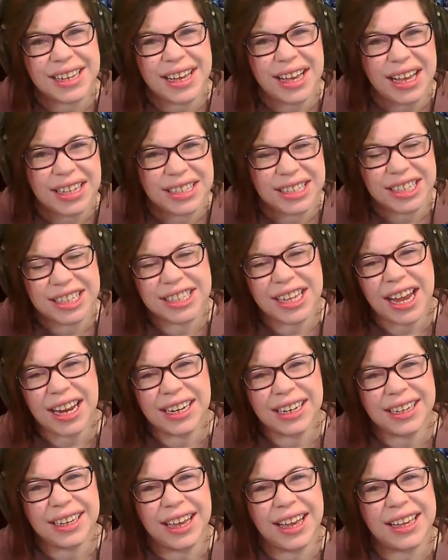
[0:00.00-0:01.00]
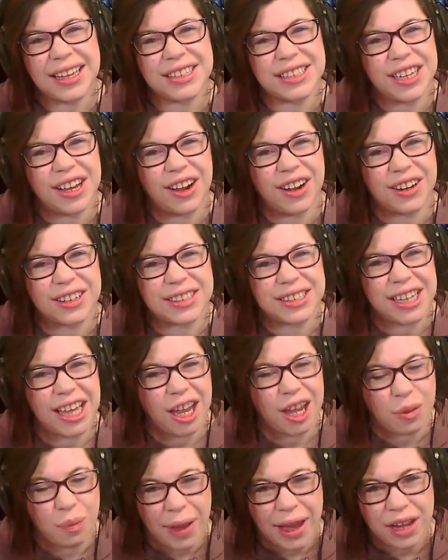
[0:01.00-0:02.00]
as exciting as cards
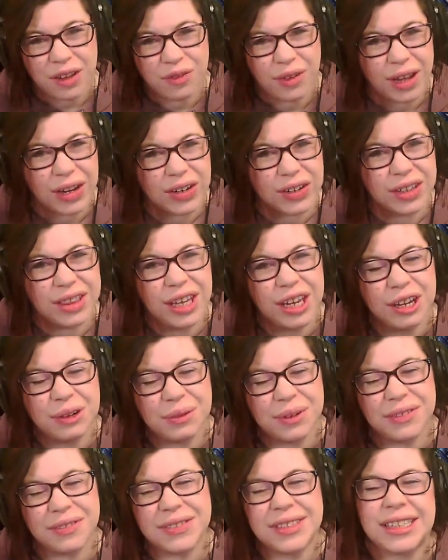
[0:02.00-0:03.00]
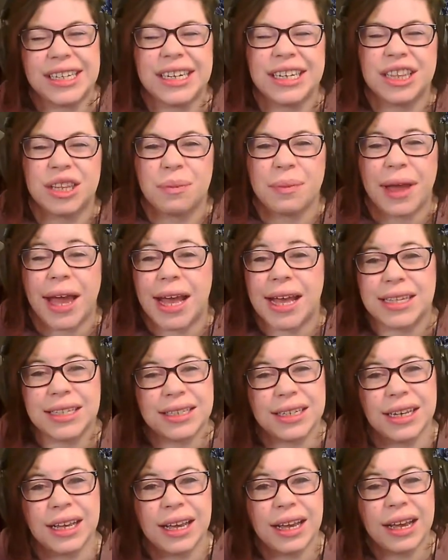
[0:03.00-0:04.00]
like backfire that we've seen in the
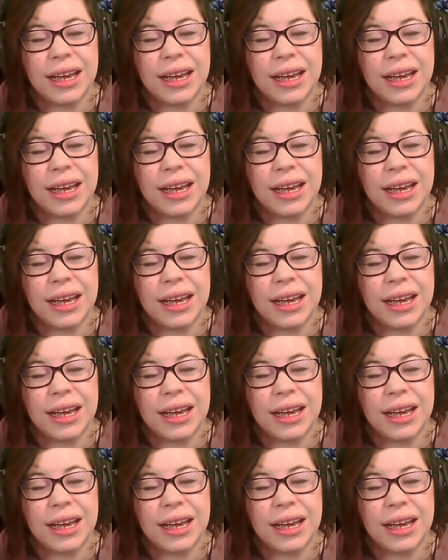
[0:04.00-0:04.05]
past.